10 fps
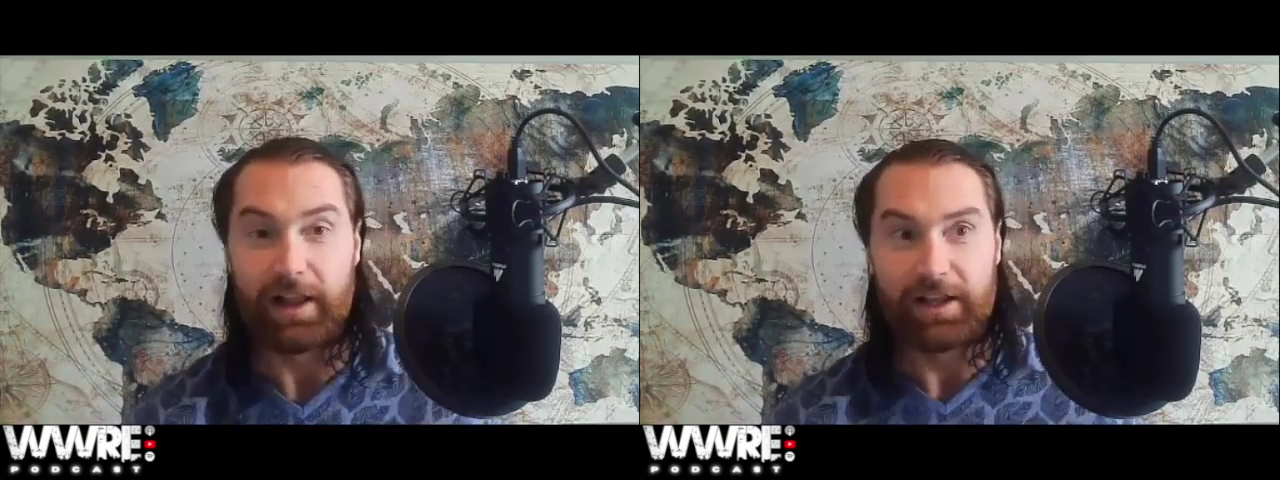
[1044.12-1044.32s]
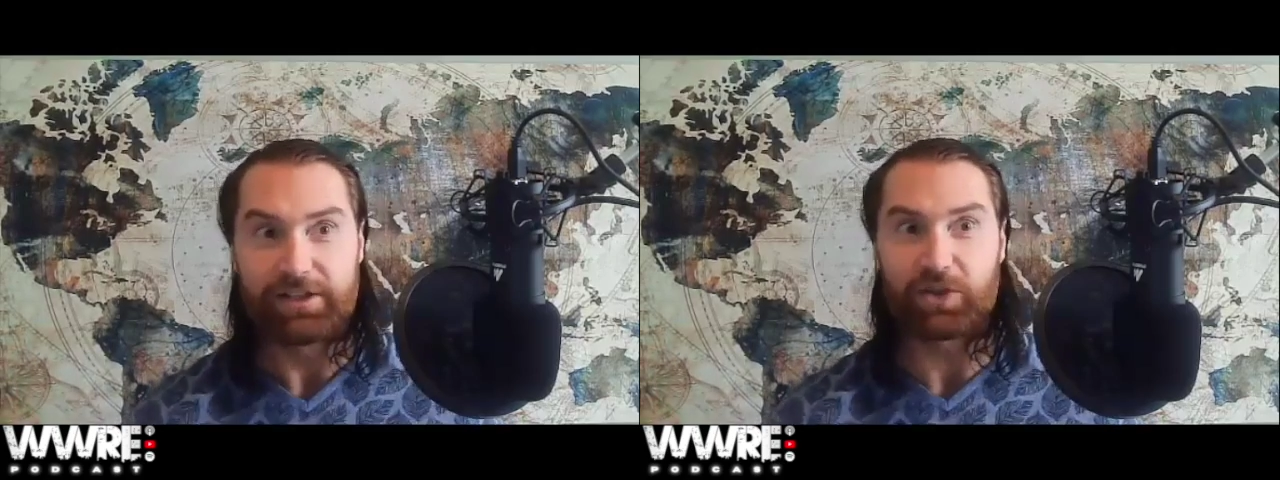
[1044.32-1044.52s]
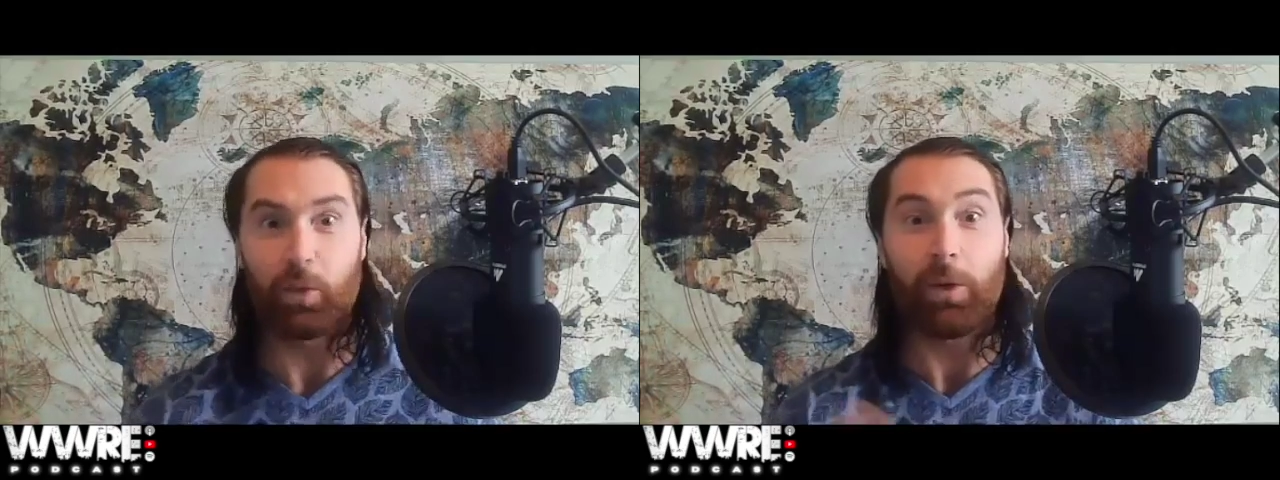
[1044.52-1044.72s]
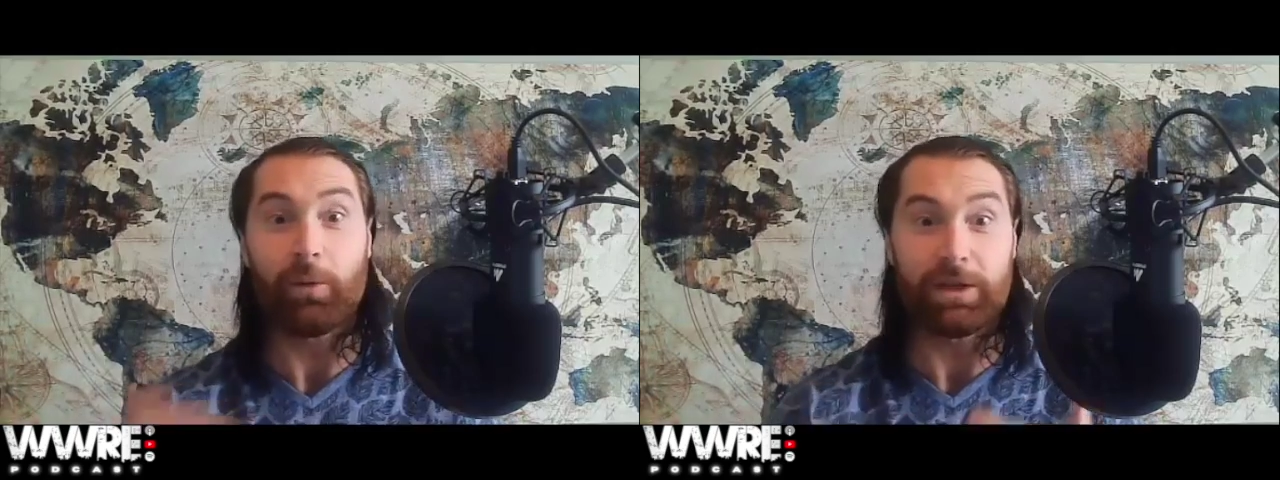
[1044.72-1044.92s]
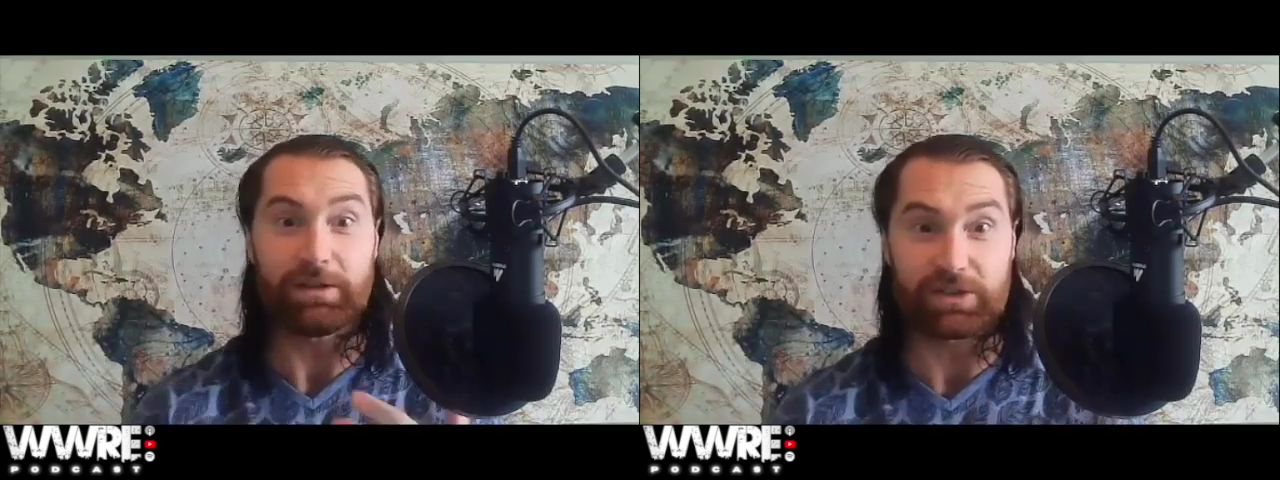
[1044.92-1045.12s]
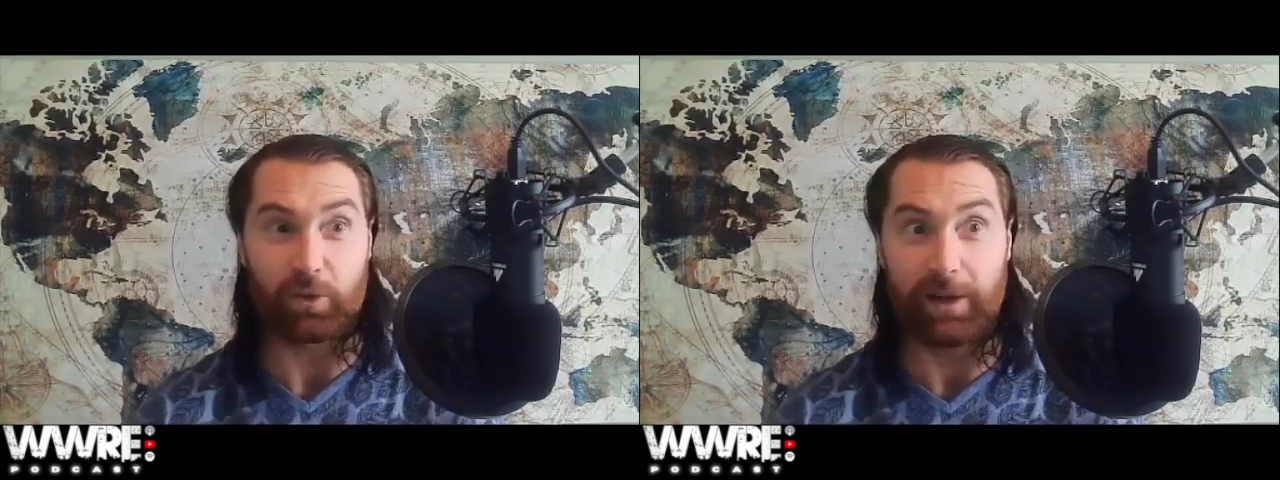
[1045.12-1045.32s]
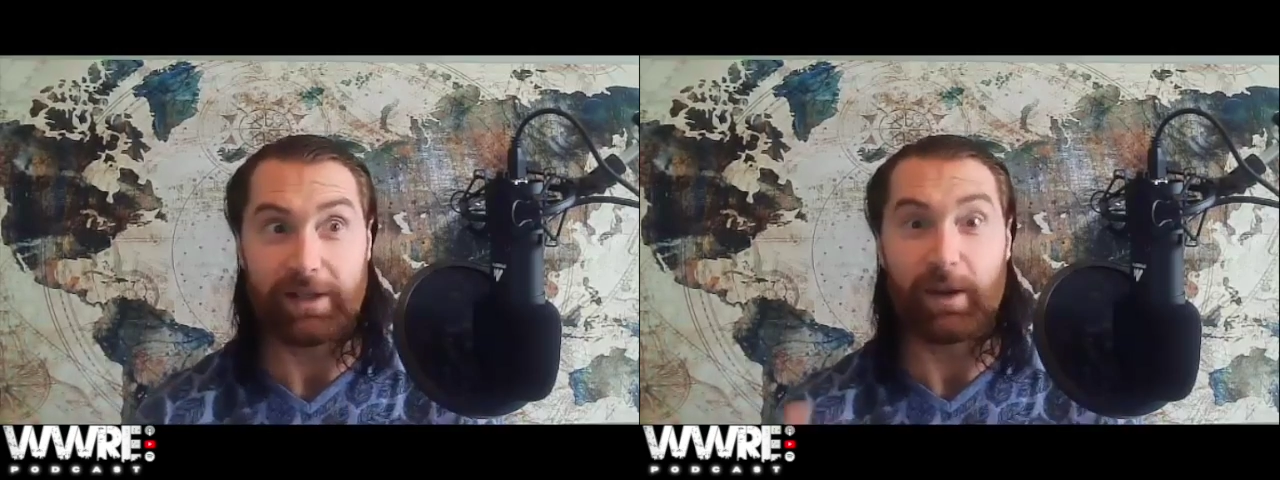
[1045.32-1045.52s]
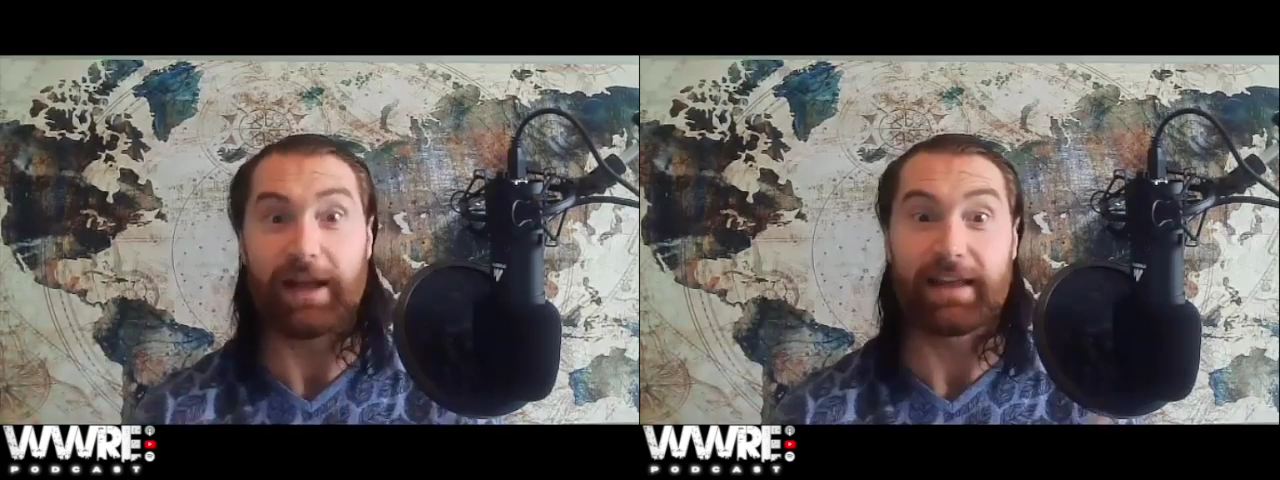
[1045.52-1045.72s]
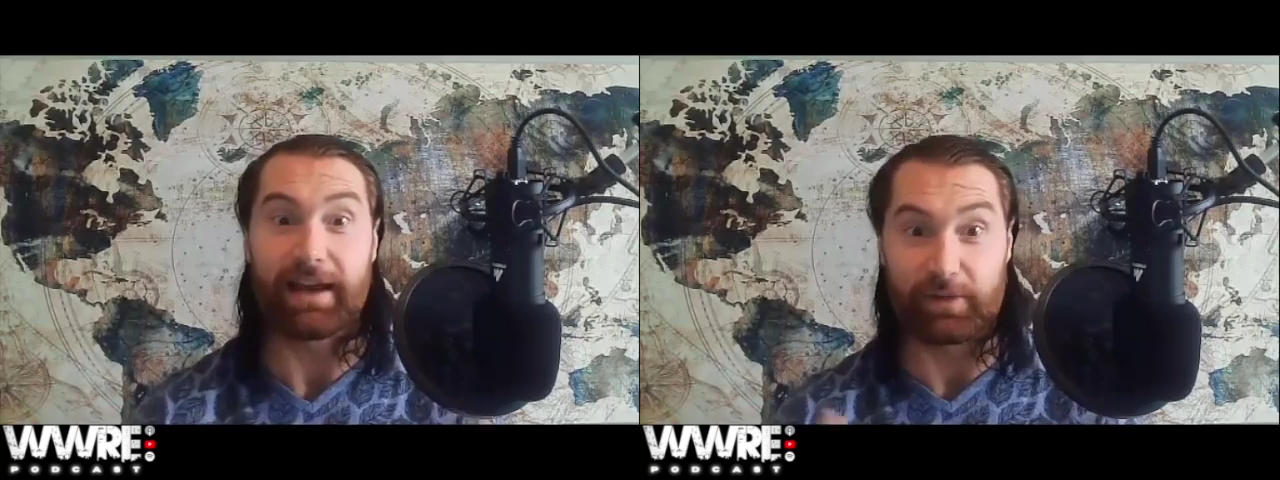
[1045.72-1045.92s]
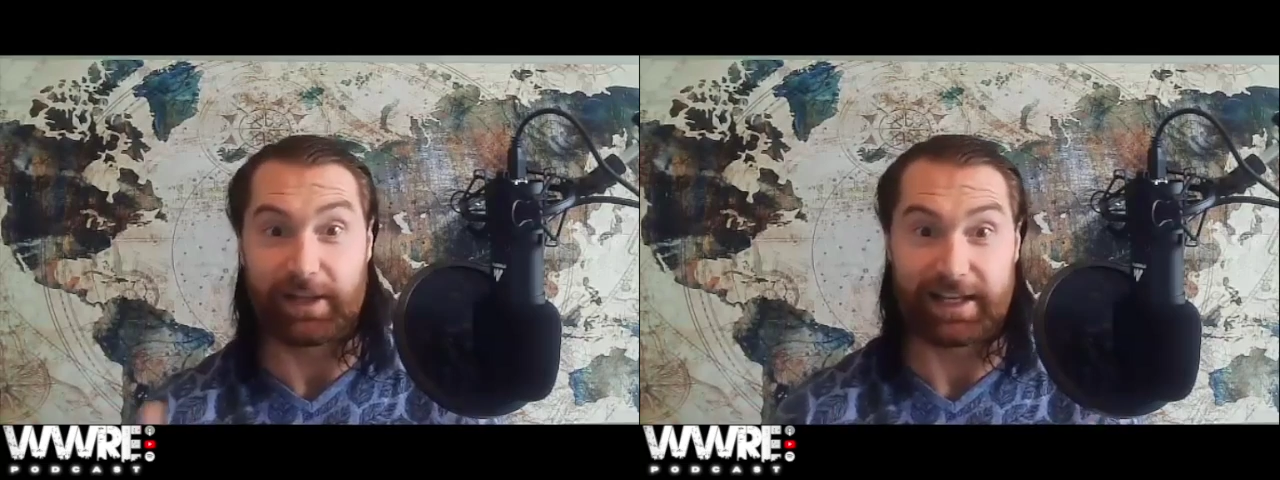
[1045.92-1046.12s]
So when you had
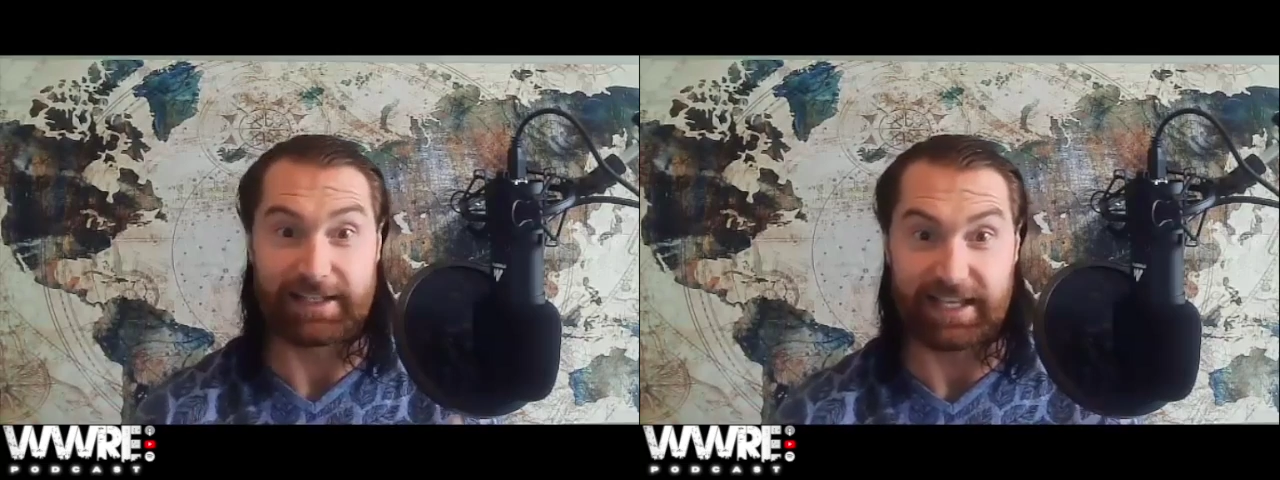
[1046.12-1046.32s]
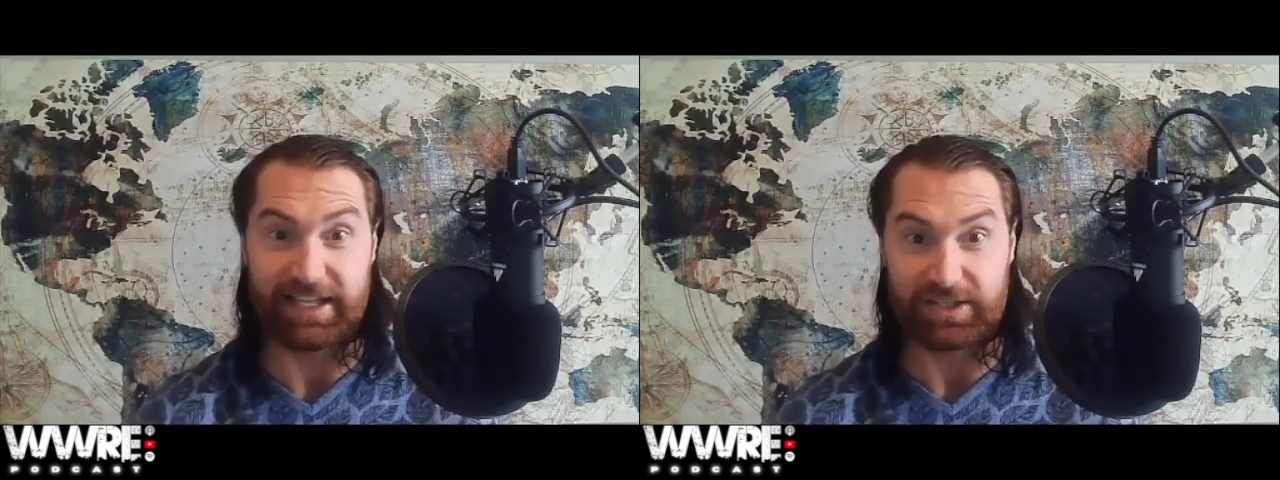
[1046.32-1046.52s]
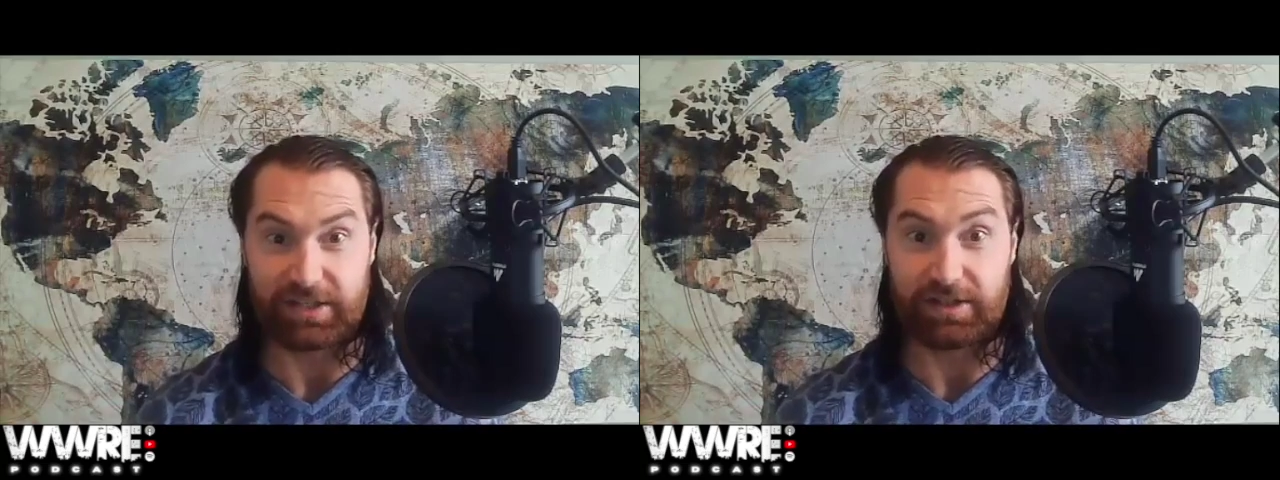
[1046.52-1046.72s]
that realization,